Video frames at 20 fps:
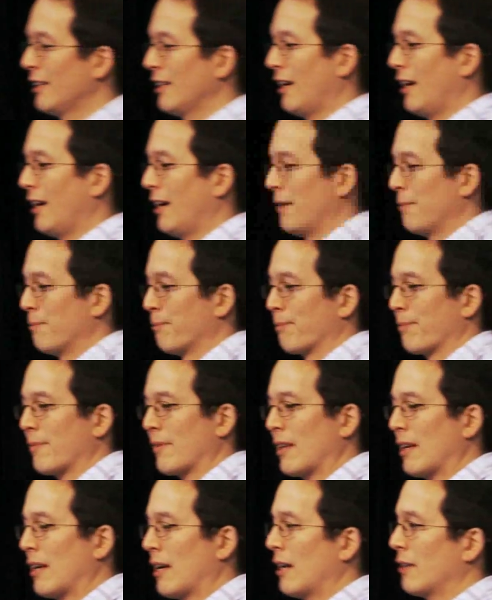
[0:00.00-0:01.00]

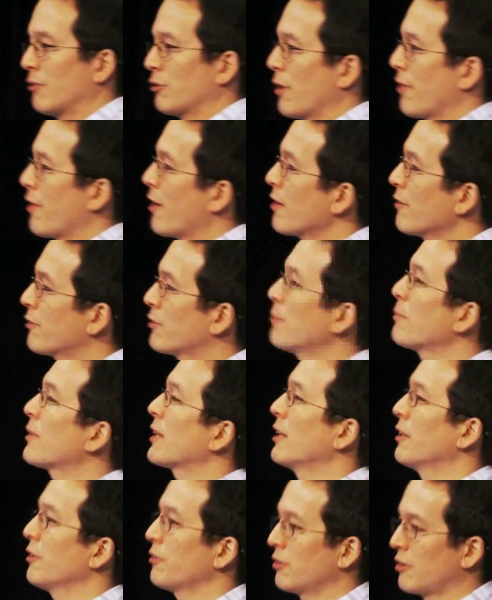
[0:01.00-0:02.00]
So I thought of
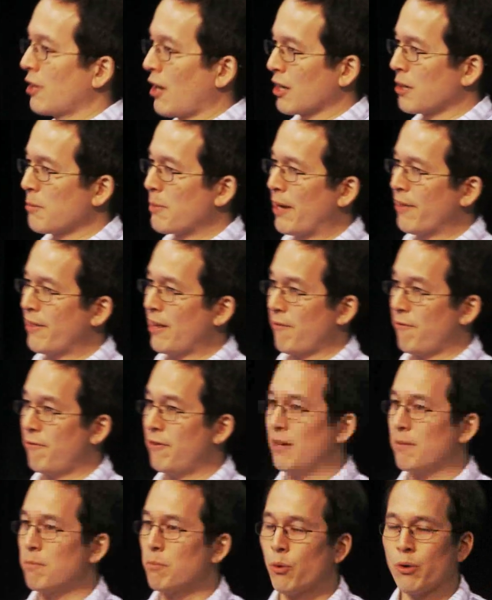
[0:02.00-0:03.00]
something else to talk about that
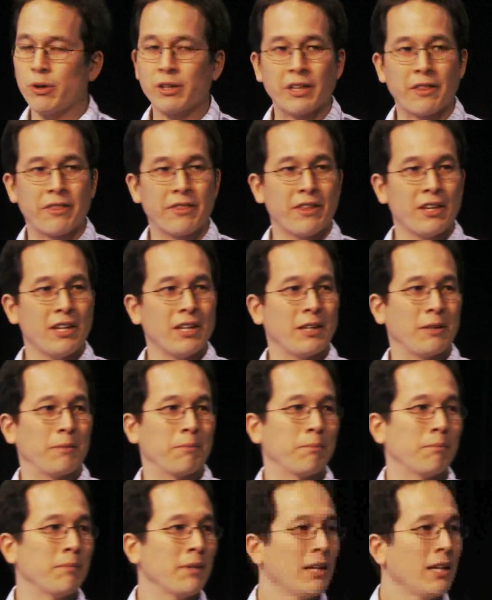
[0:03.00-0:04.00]
fit more in the
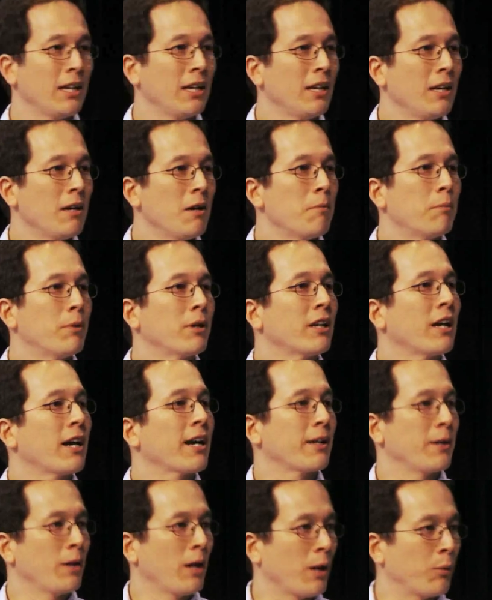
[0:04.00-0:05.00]
theme. But
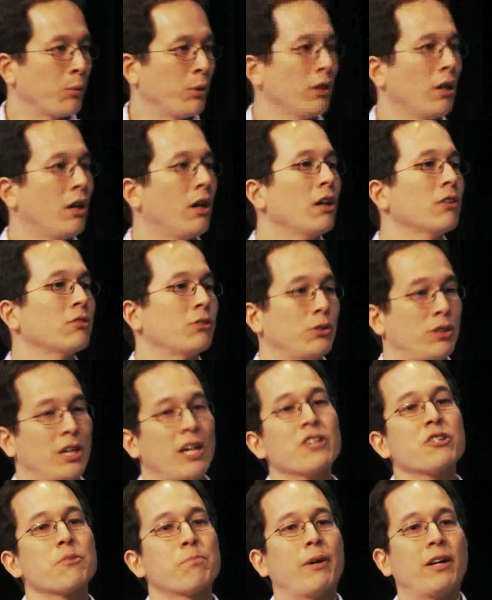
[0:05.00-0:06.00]
I will also
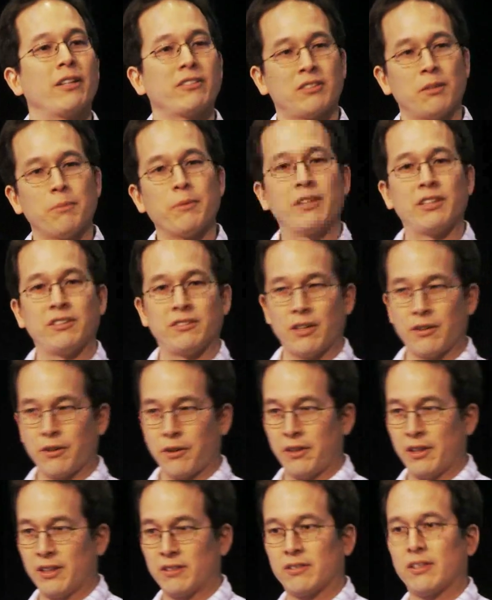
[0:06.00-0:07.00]
touch upon some of these other
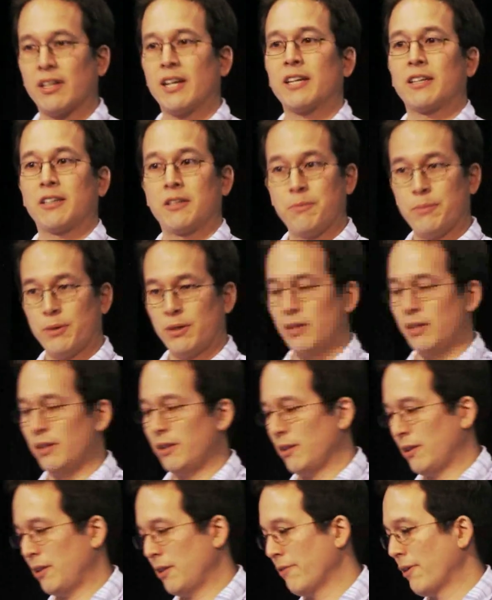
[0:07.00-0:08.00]
things like
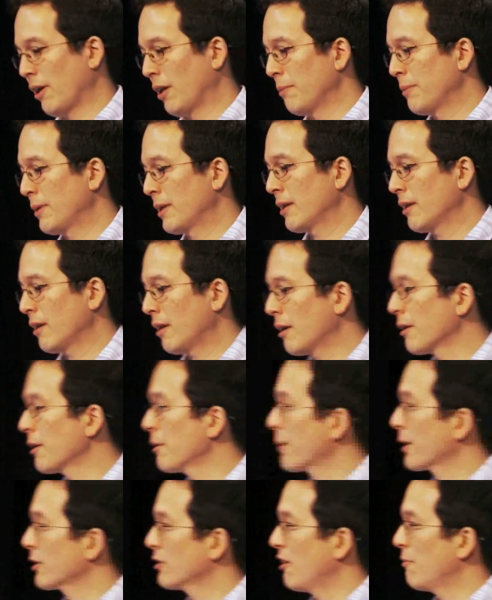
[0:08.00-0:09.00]
community development on the
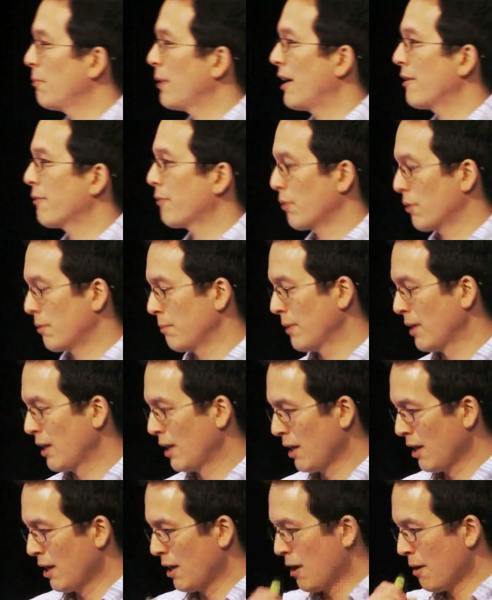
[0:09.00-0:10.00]
Microsoft platform.
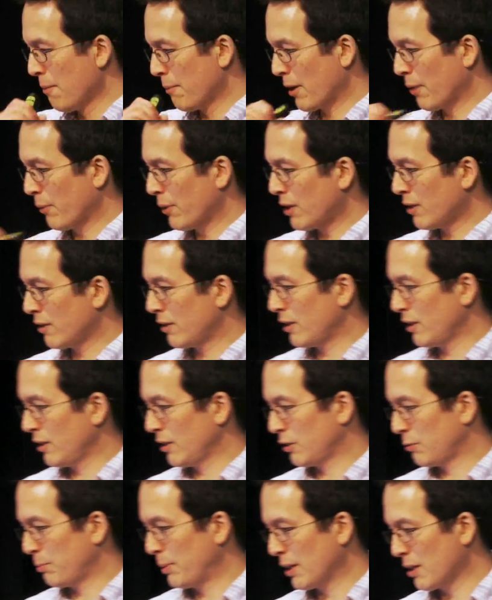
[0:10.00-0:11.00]
But I wanted
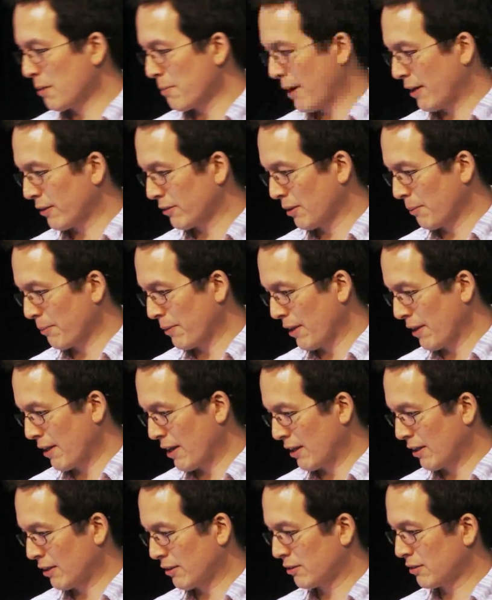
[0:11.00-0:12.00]
to speak about something
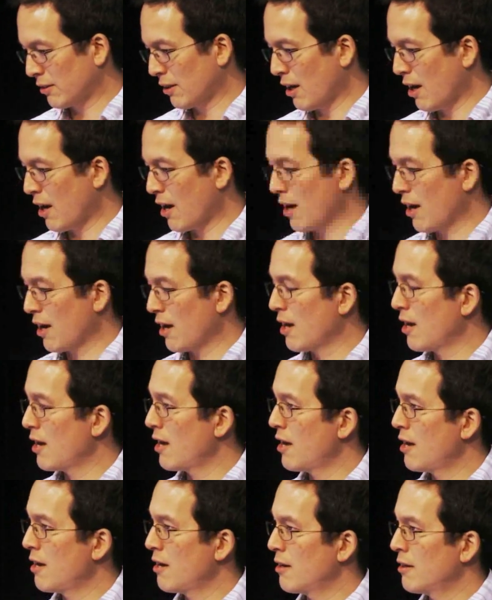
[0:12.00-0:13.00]
that's
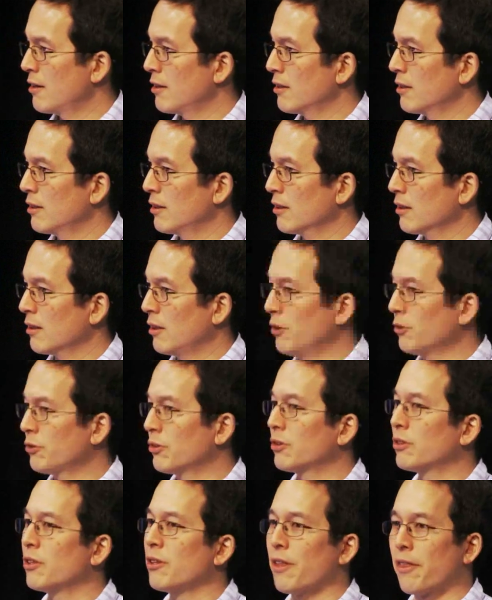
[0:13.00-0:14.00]

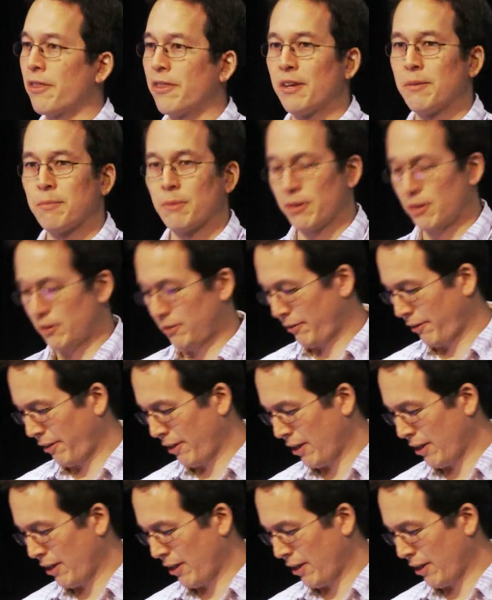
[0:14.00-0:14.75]
closer to the theme of this